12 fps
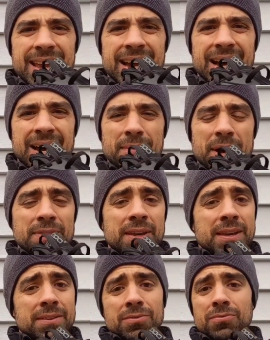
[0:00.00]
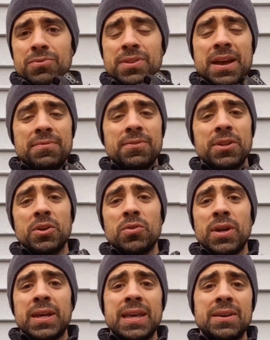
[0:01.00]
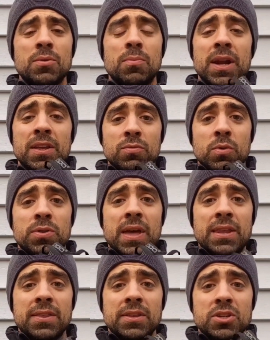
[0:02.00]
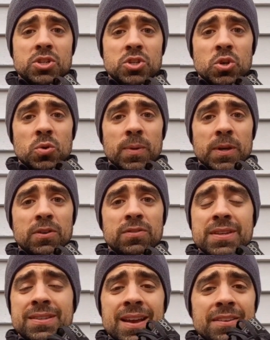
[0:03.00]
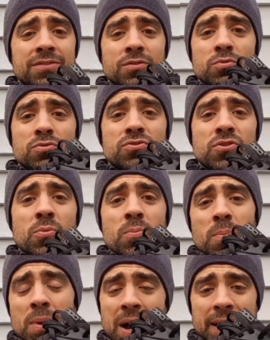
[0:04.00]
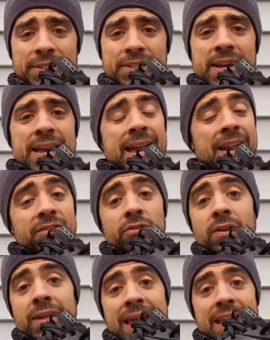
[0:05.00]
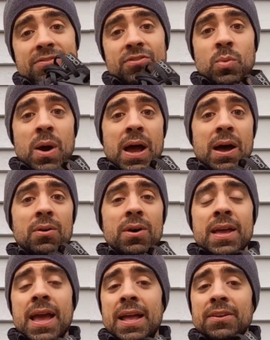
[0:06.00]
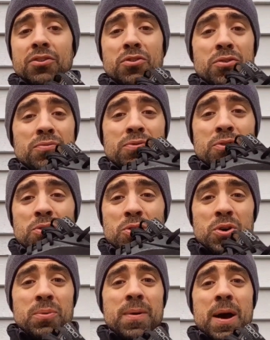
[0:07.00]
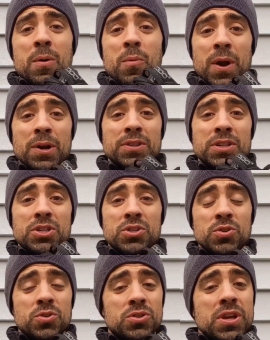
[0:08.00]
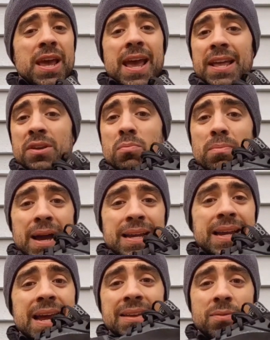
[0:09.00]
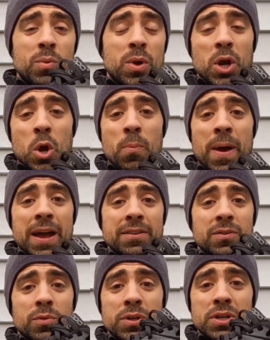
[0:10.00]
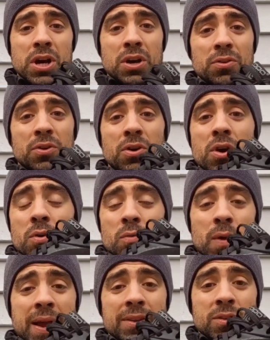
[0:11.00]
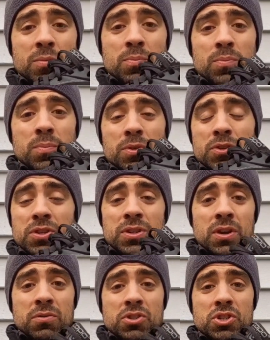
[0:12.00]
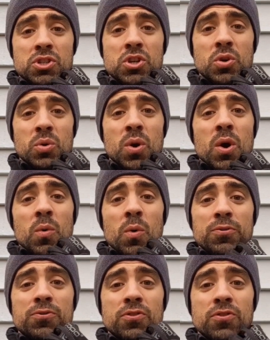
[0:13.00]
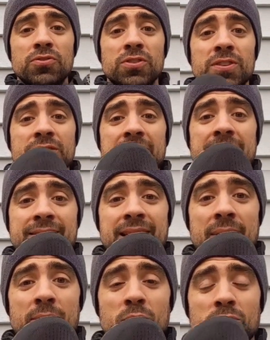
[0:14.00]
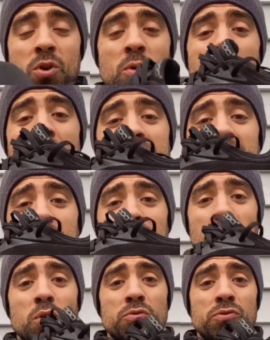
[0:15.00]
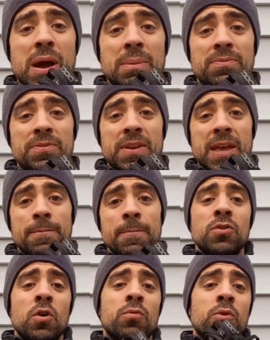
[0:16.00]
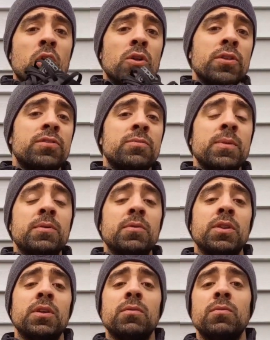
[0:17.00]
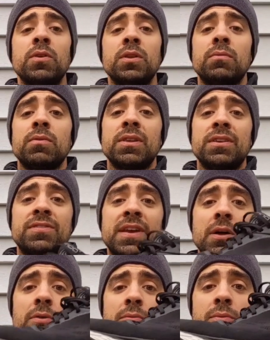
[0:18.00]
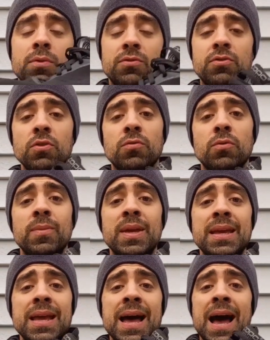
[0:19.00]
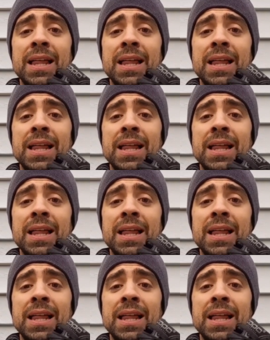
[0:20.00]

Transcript: Um, I think you're definitely going to get your money's worth out of this shoe because it does do so much, and it's going to last you a while, and you're going to feel good about wearing these shoes, and you might not even want to go back to another regular, you know, shoe once you're used to this anatomical toe box and the low drop fit. So overall, this has been a really, really, really solid shoe for me.